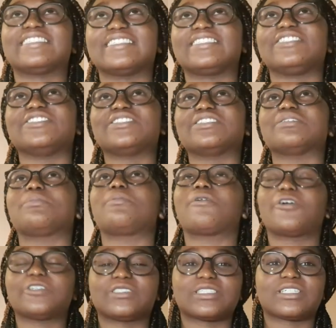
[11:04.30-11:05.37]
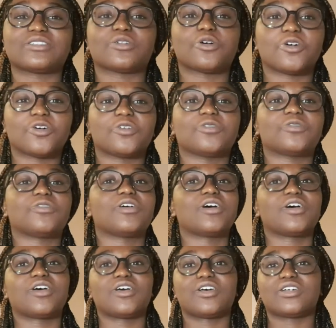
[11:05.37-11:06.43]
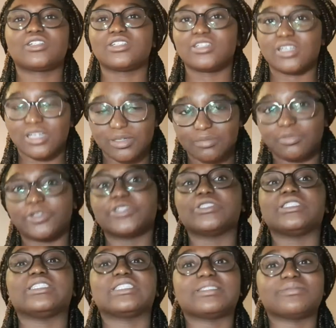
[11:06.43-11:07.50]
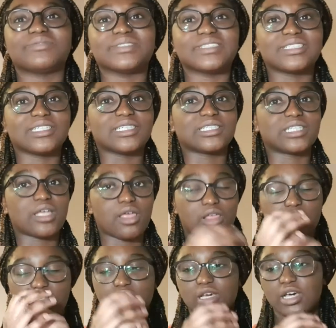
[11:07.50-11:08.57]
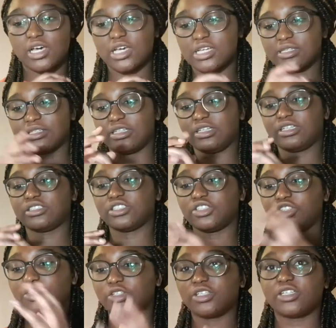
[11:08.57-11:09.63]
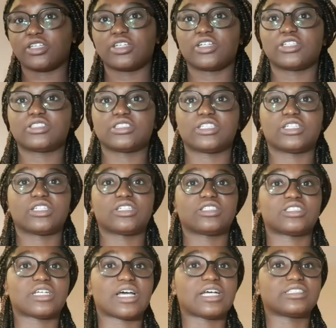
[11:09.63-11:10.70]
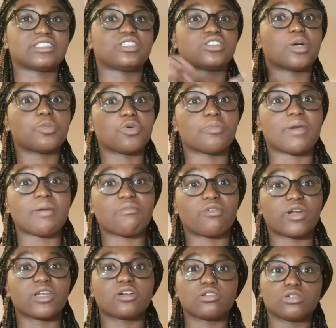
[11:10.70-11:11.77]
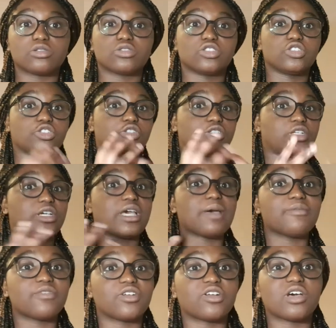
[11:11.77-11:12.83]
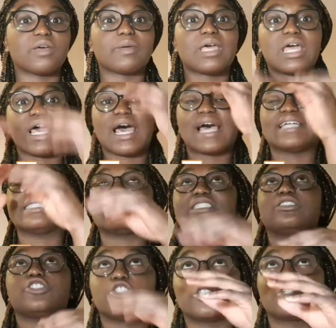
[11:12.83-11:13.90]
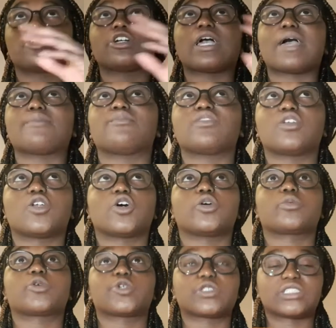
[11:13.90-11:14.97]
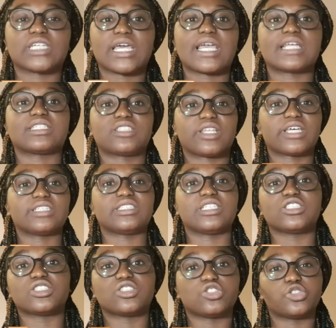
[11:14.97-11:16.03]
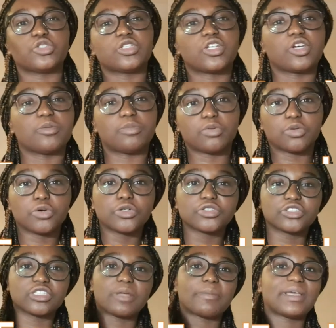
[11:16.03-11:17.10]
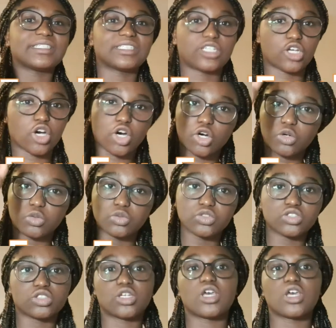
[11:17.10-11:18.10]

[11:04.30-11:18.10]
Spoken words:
used in the process of protein synthesis. The nucleus has a double membrane called a nuclear envelope, and the nuclear envelope contains like these nuclear pores, so they're basically holes,